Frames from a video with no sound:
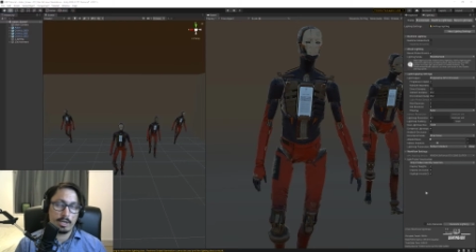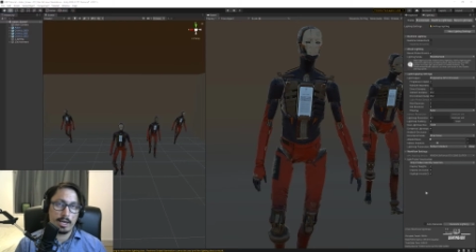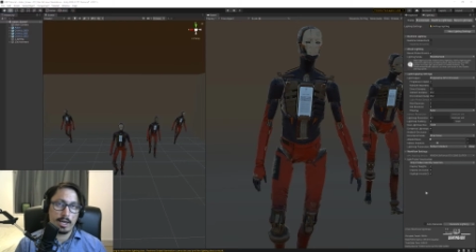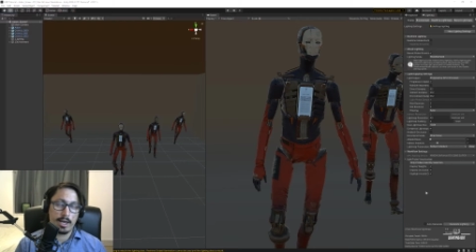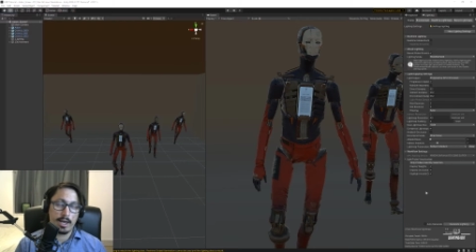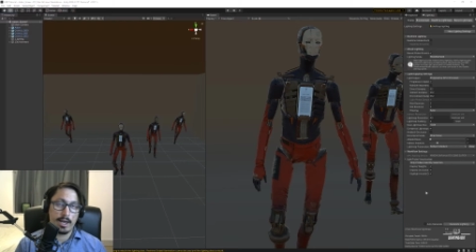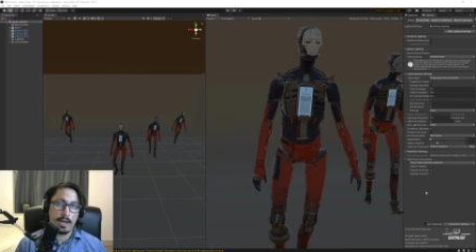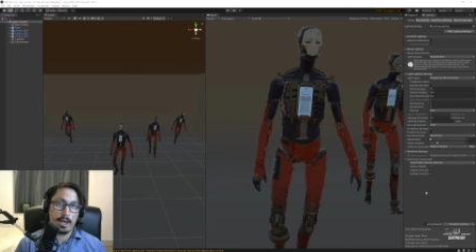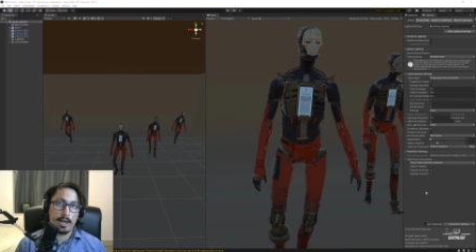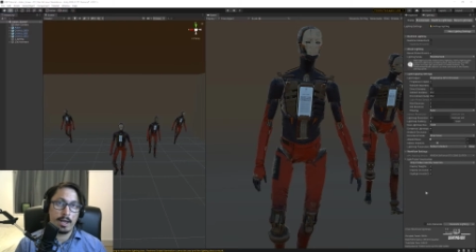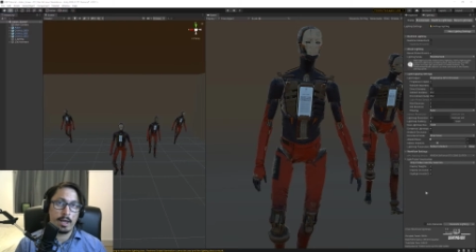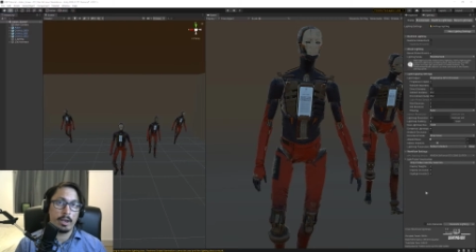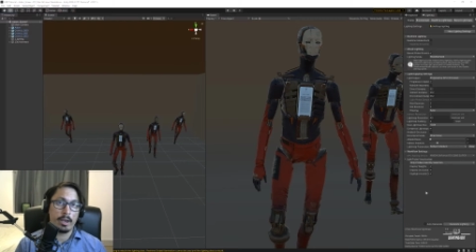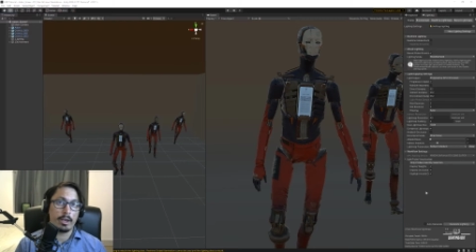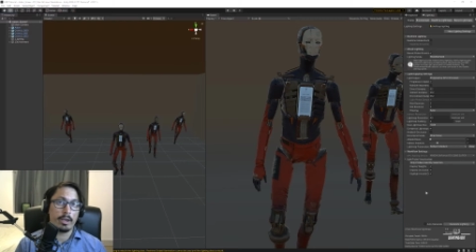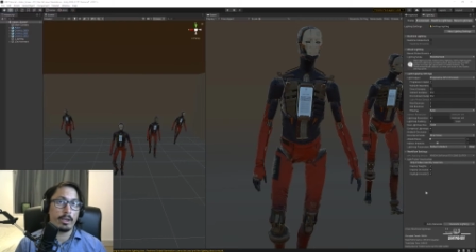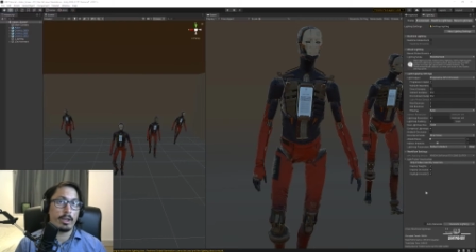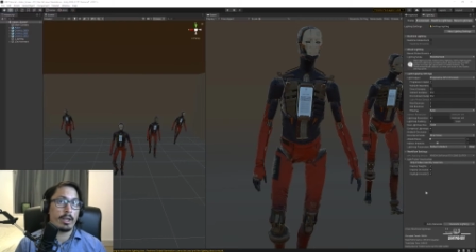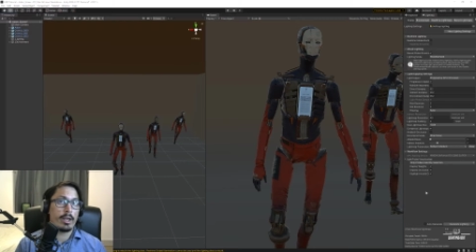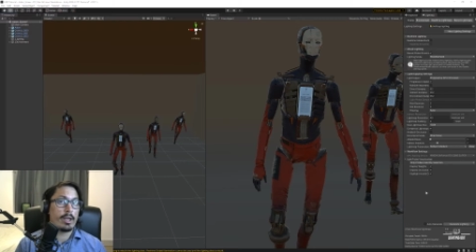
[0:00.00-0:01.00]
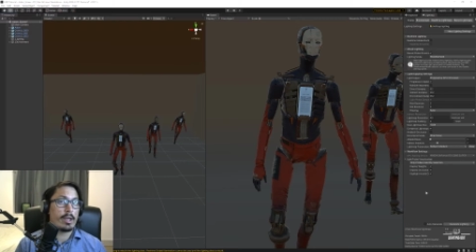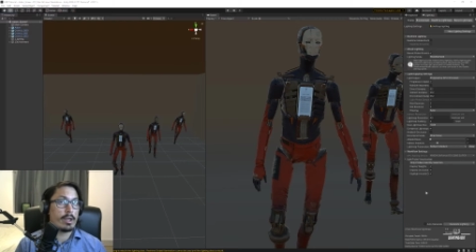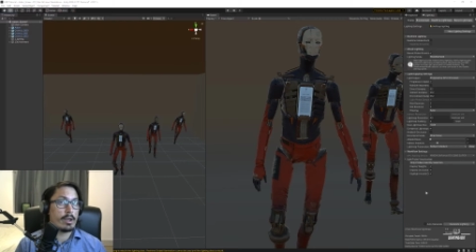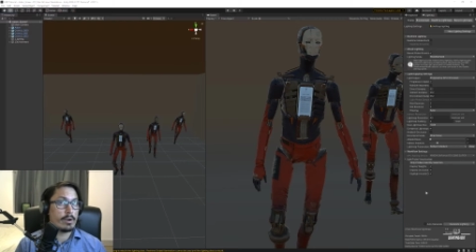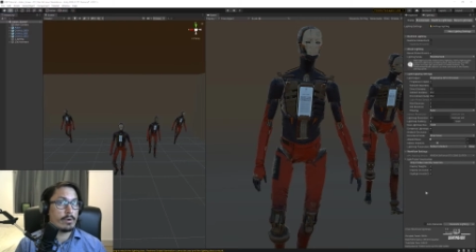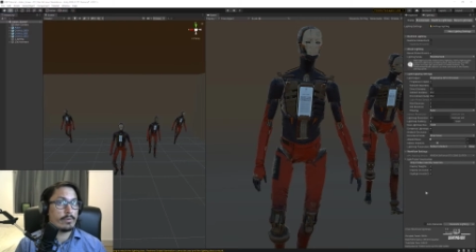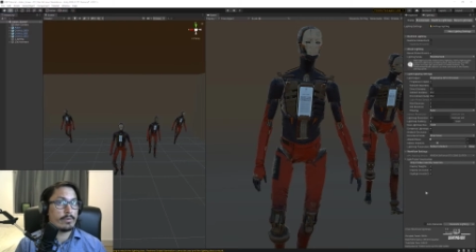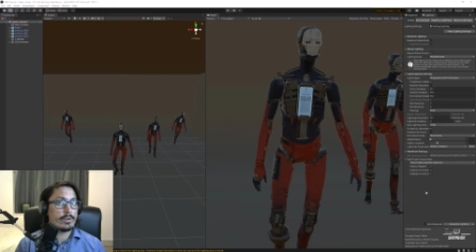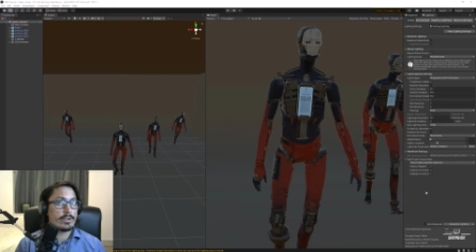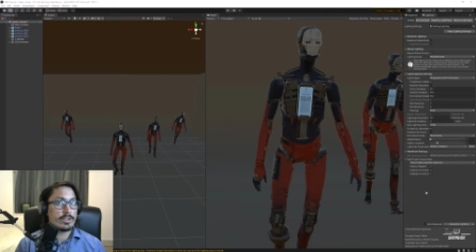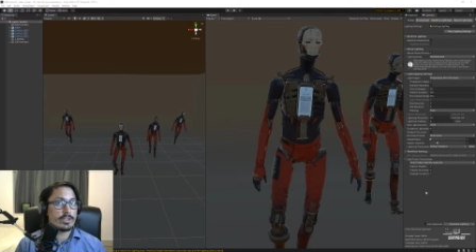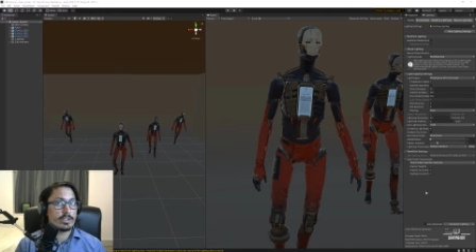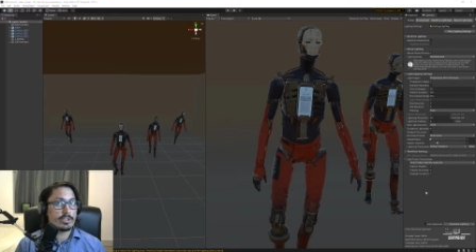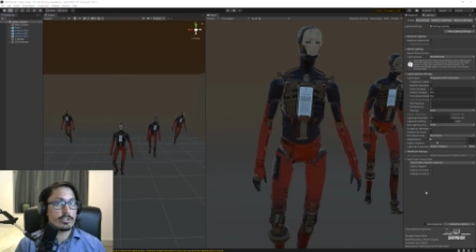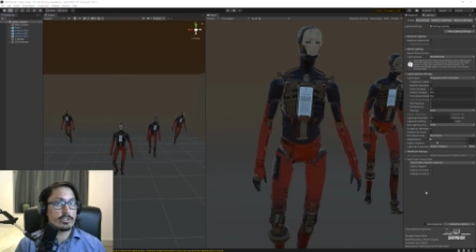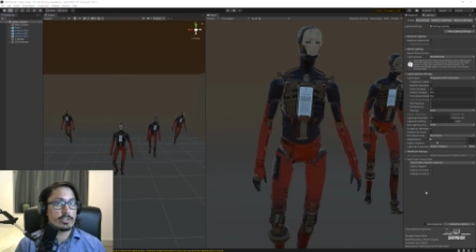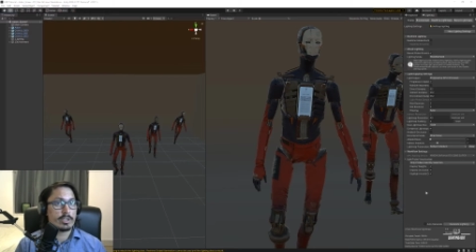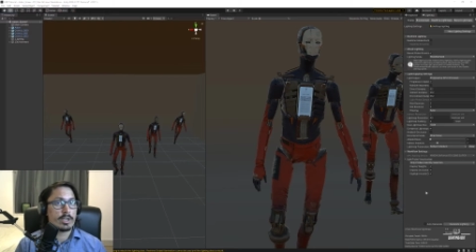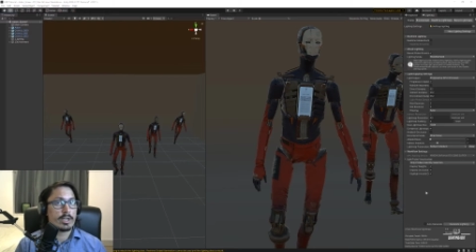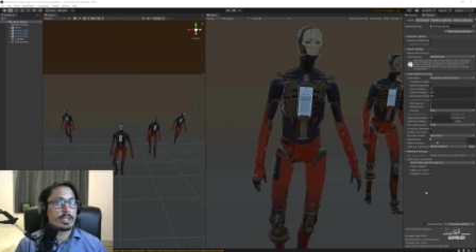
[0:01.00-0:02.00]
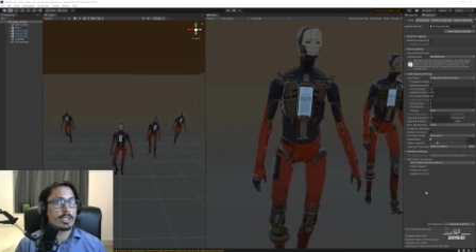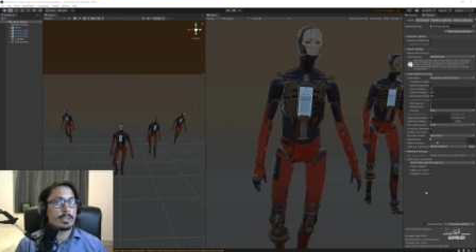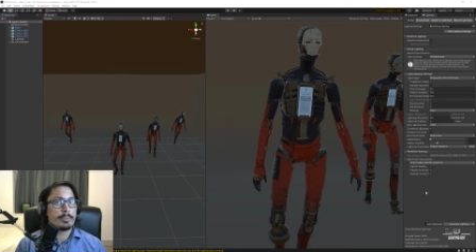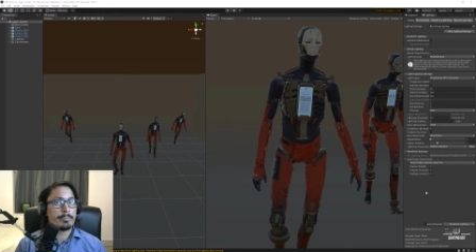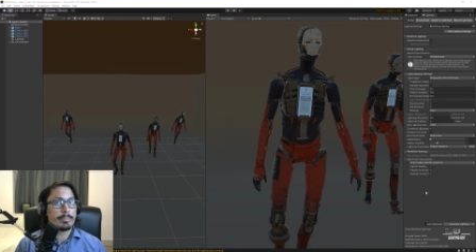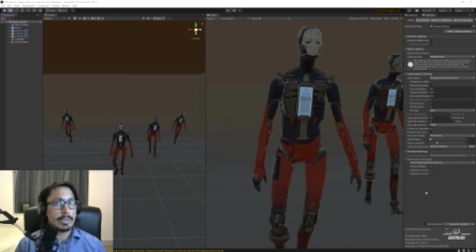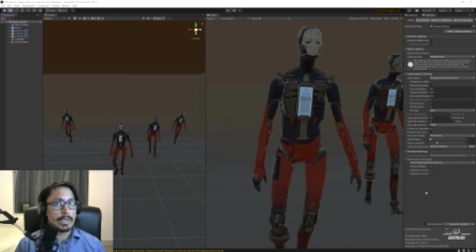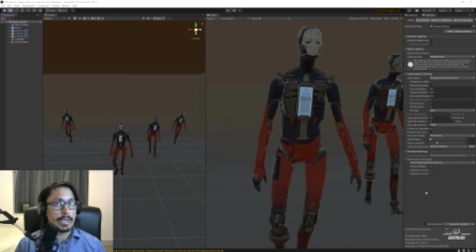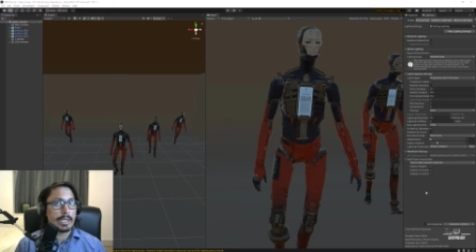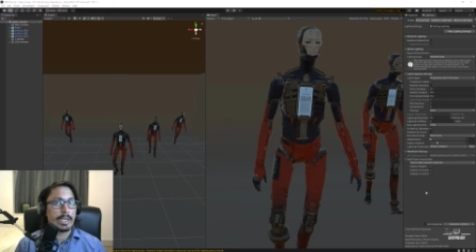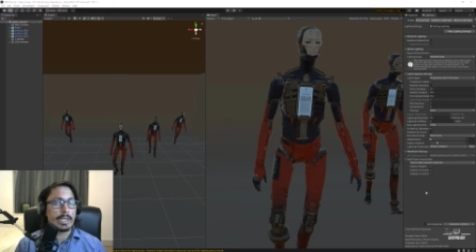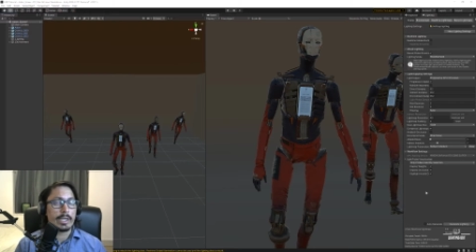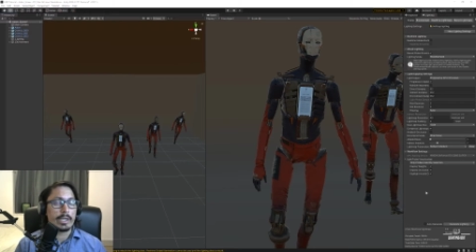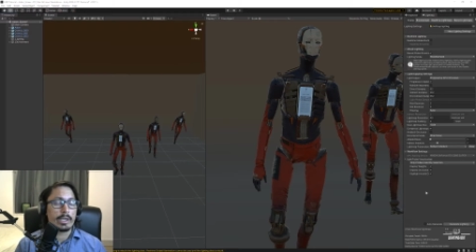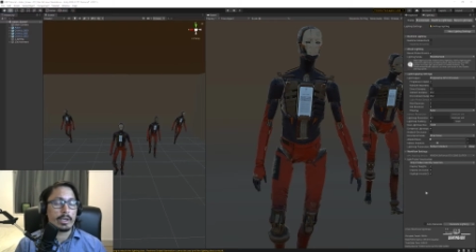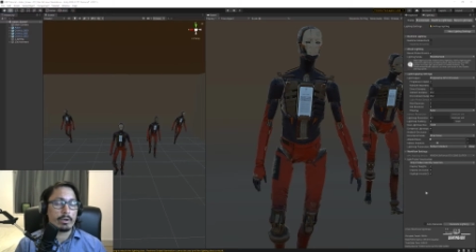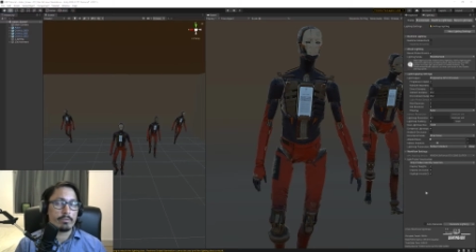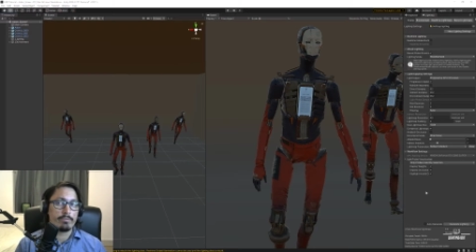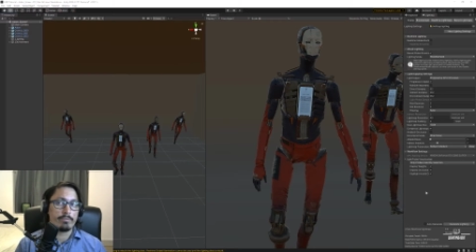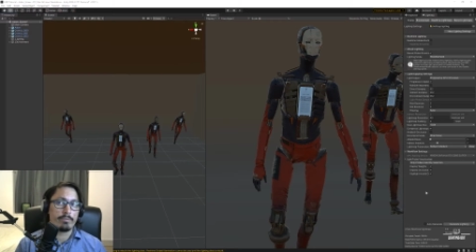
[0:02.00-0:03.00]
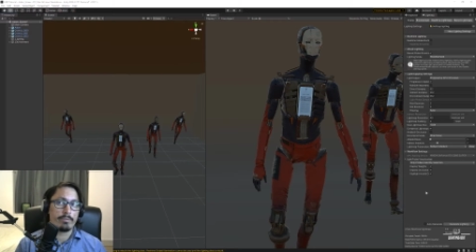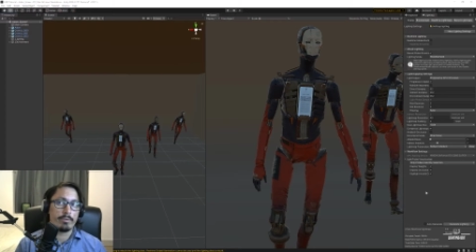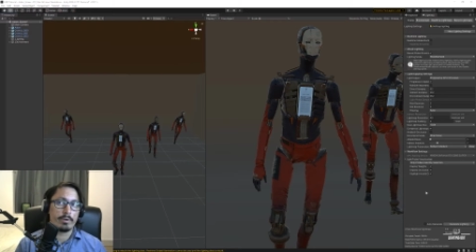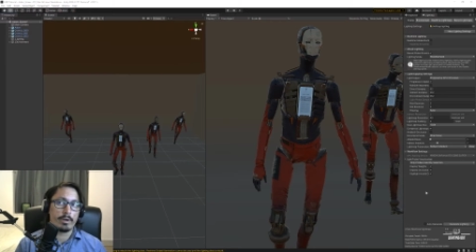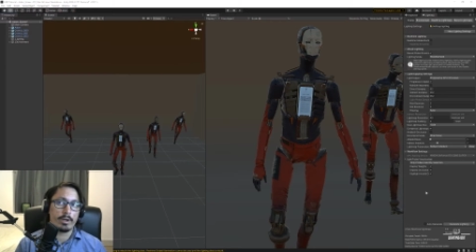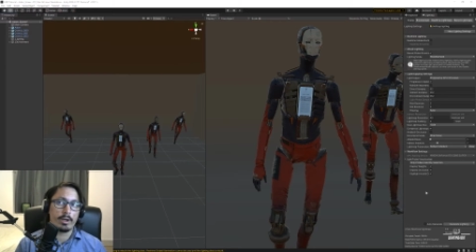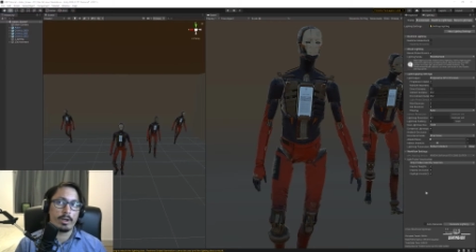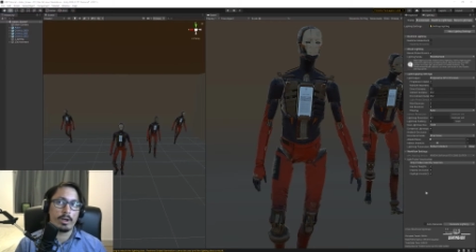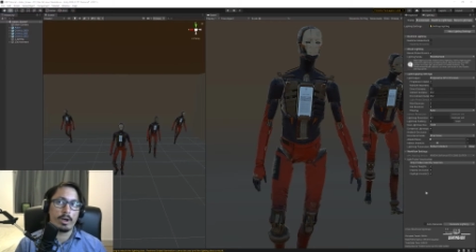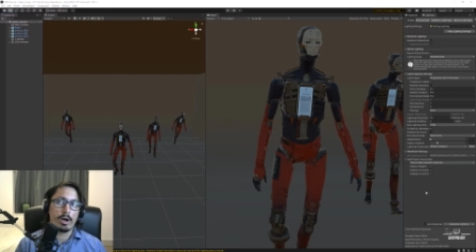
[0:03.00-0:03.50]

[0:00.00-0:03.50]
and here is the beginning of uh,